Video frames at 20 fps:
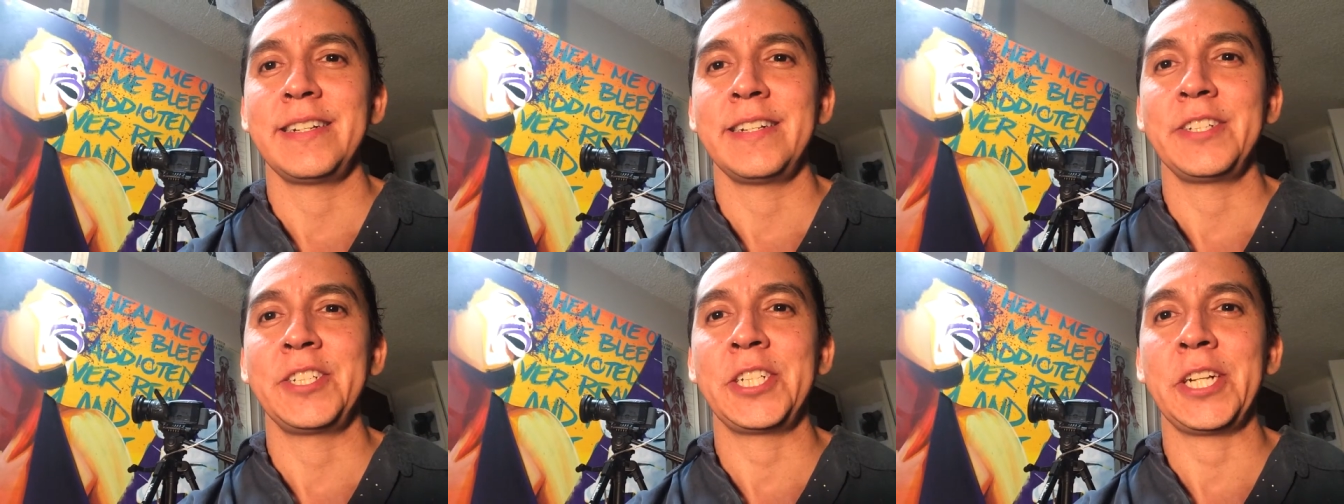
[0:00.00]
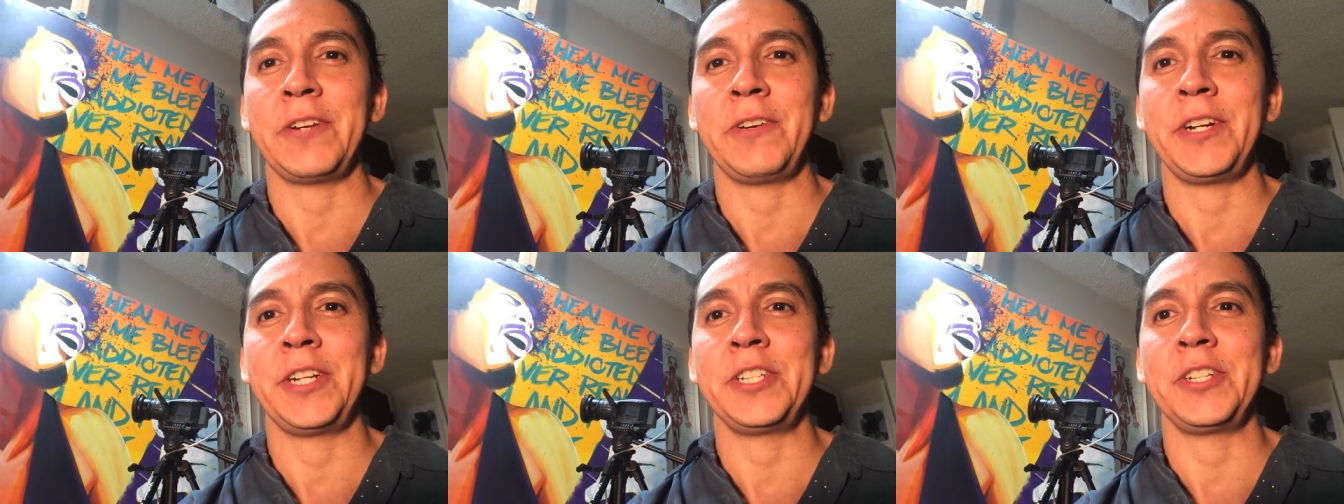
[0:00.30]

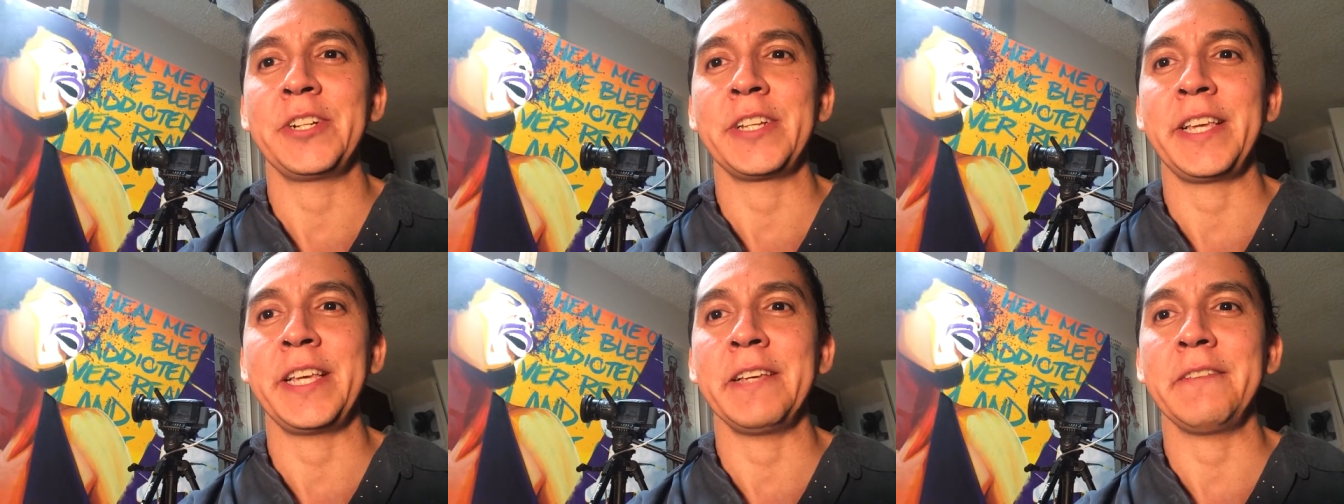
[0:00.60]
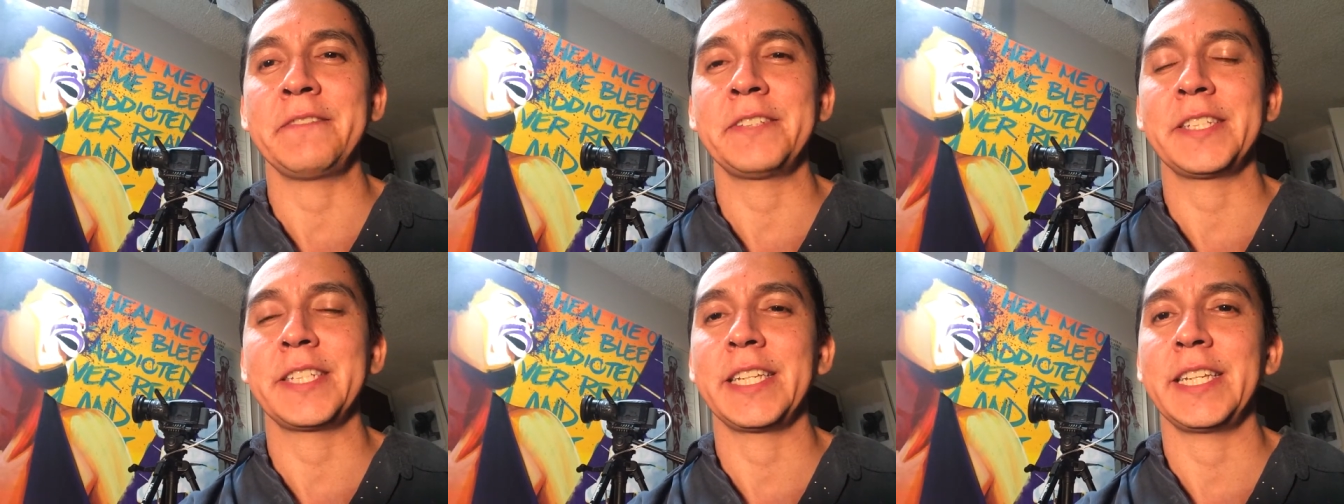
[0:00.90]
sharing your
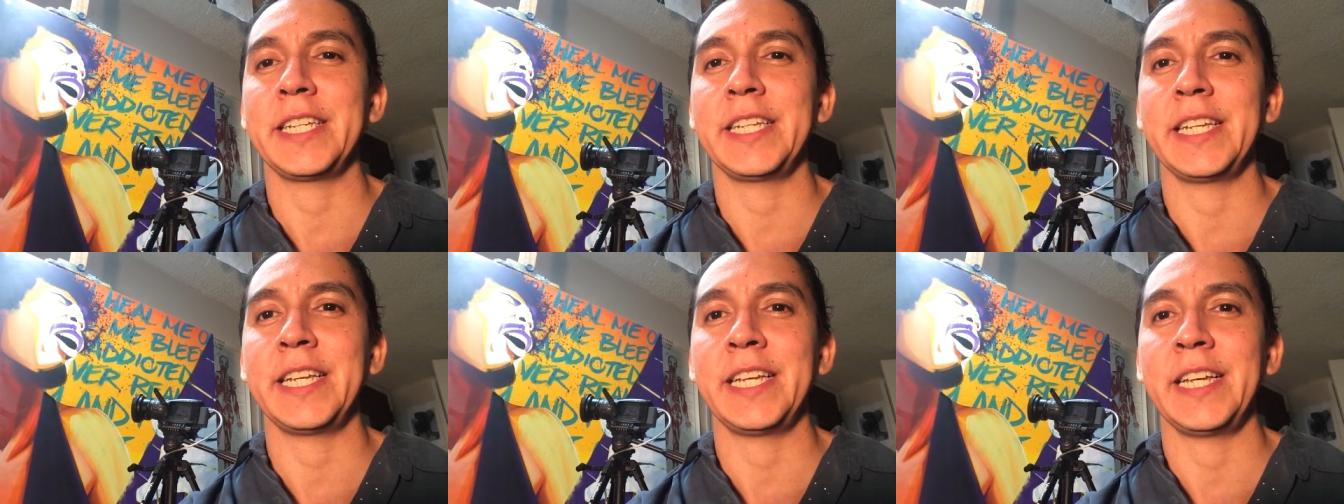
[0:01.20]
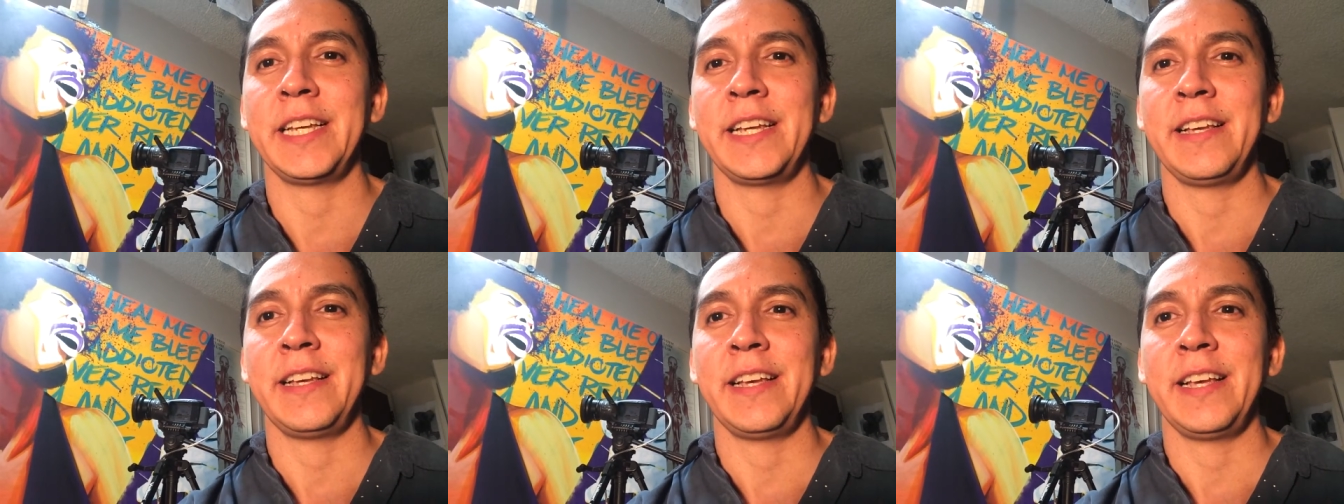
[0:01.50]
gifts
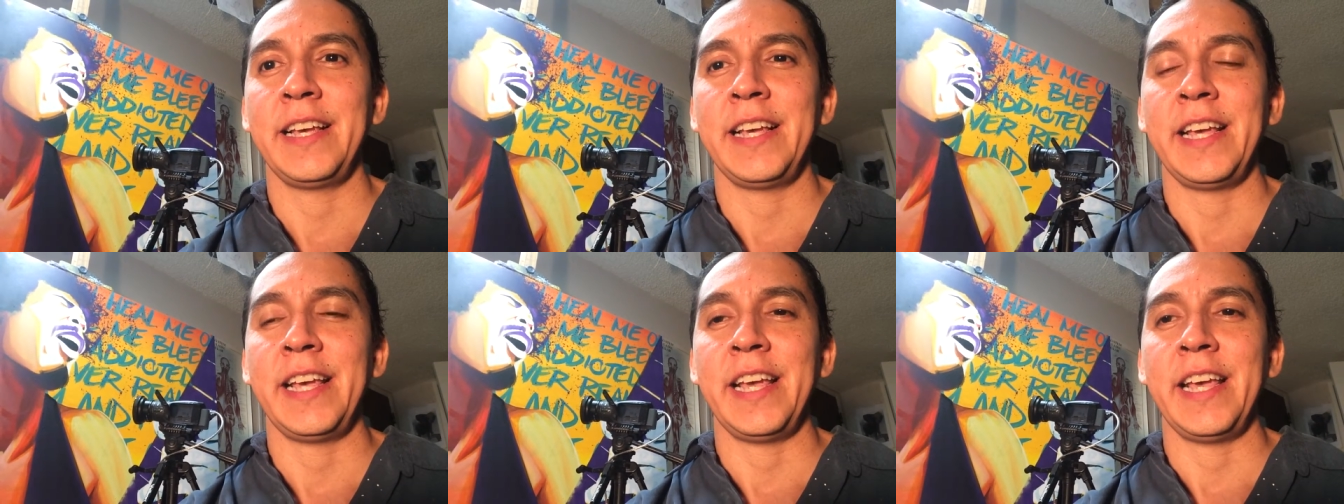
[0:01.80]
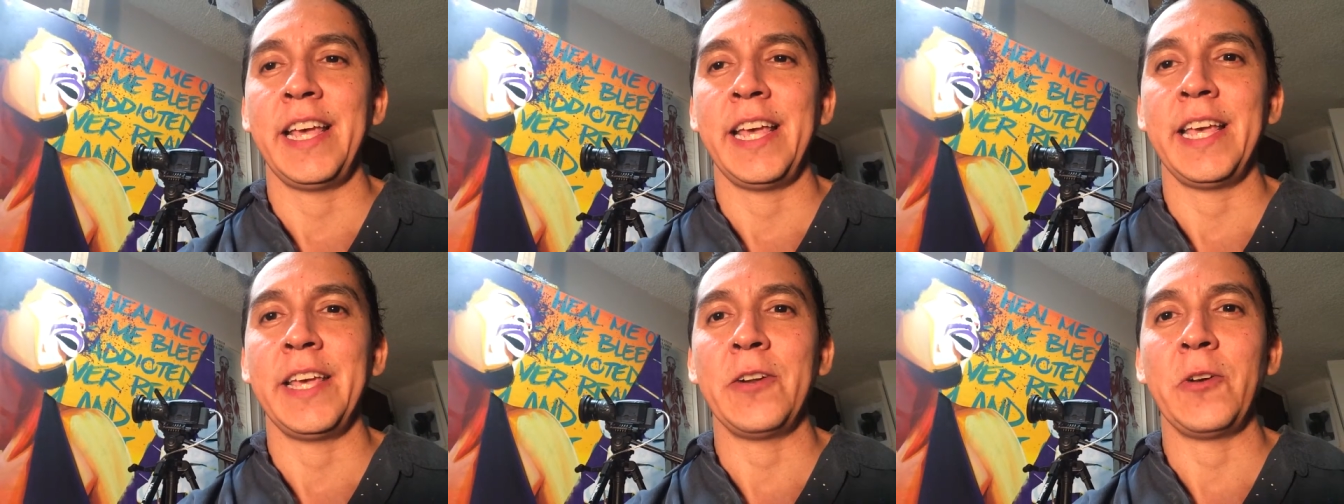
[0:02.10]

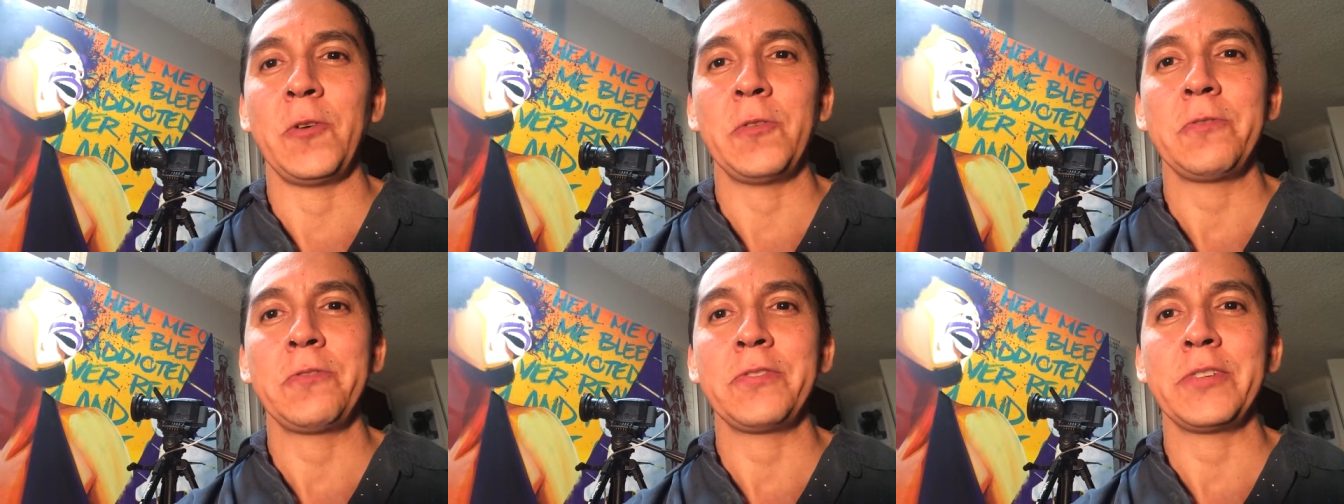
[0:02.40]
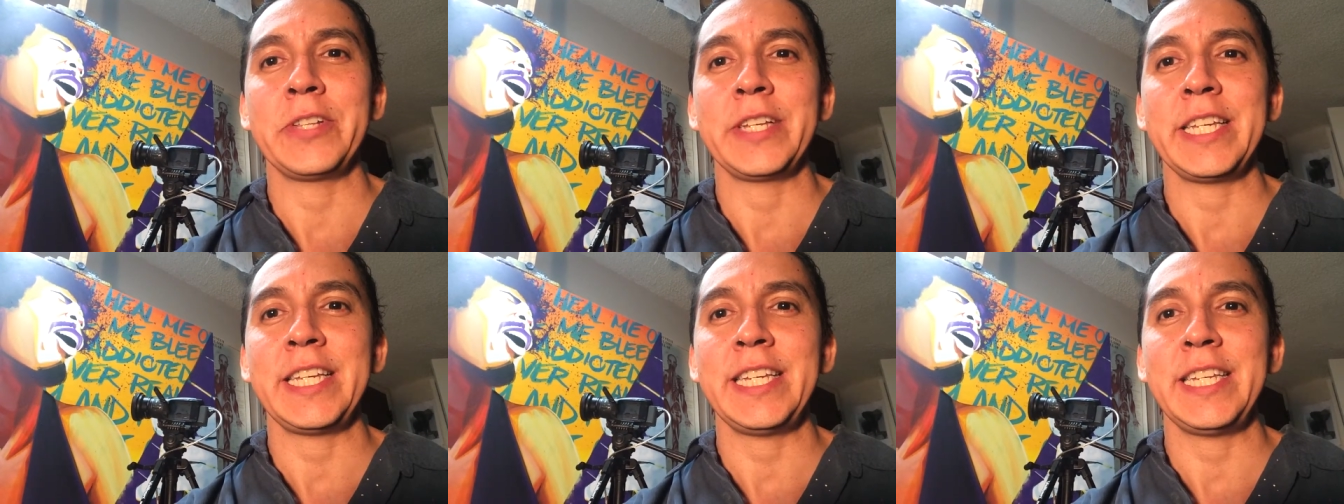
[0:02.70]
and
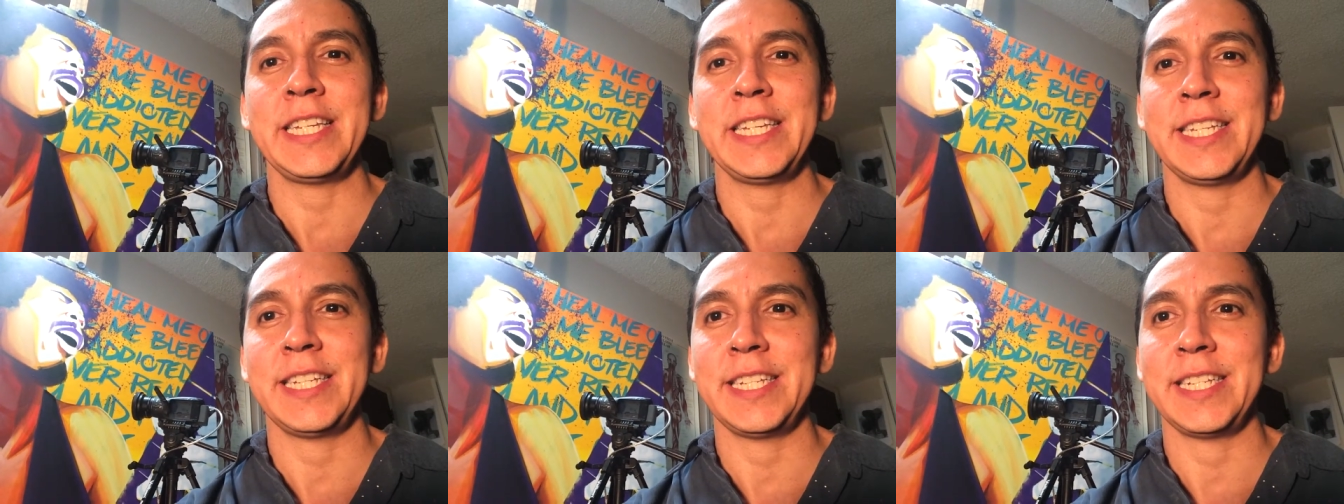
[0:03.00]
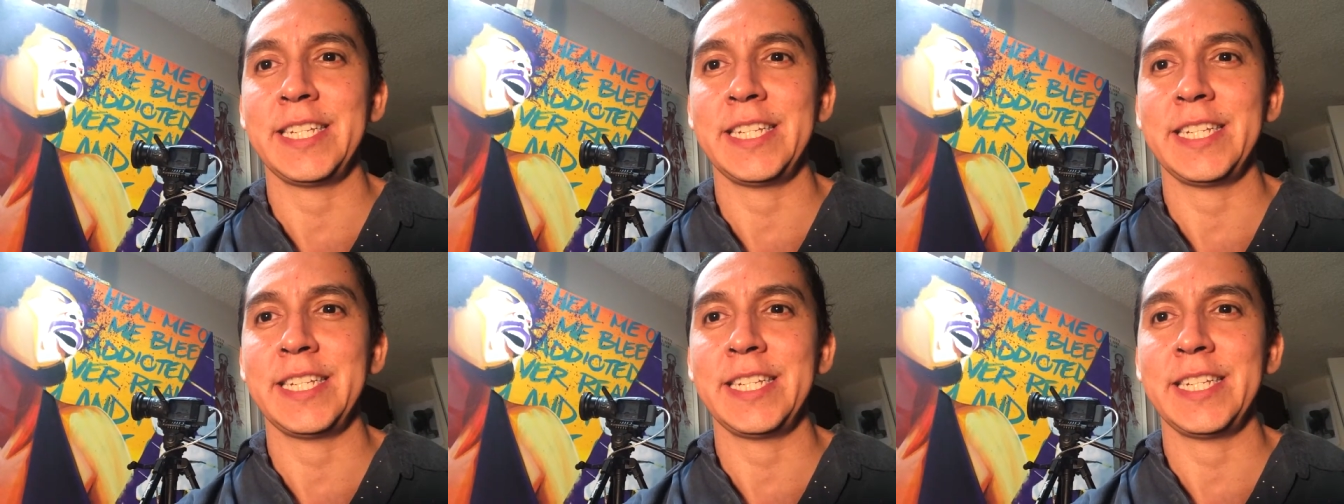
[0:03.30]
hopefully